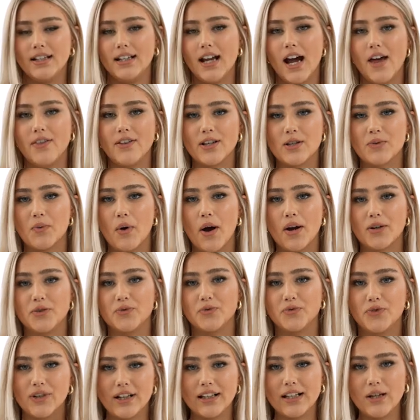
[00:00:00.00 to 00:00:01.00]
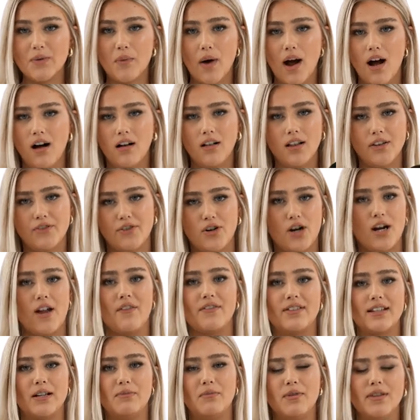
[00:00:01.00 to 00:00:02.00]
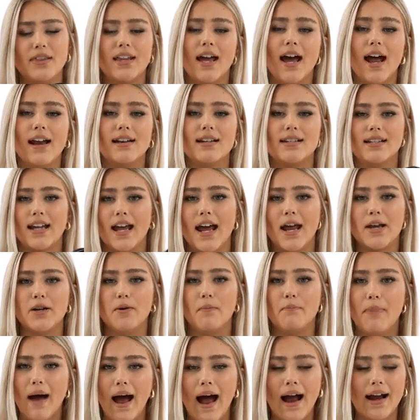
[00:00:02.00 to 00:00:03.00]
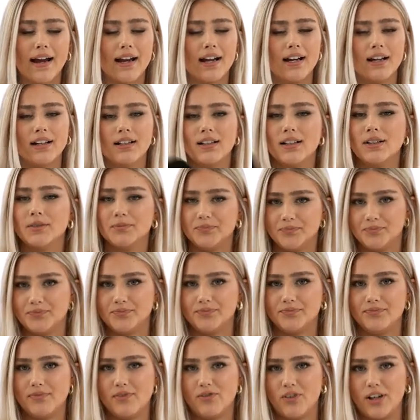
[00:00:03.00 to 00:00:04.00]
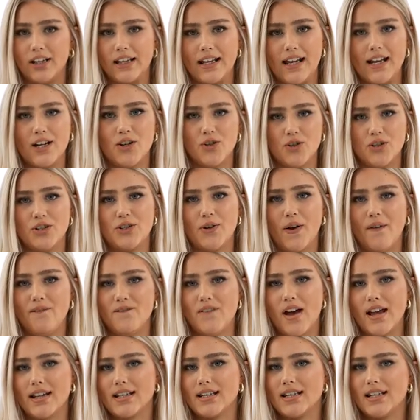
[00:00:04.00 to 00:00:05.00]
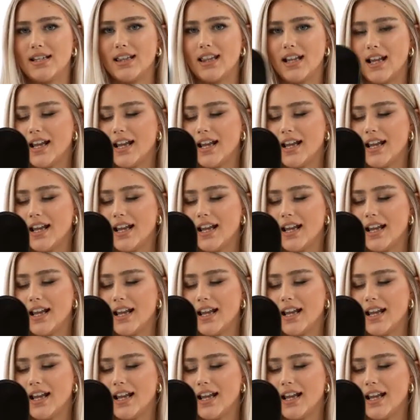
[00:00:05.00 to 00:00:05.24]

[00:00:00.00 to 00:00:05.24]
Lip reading: Yeah, this worked really well. If you don't have someone there to tan your back, really good to invest in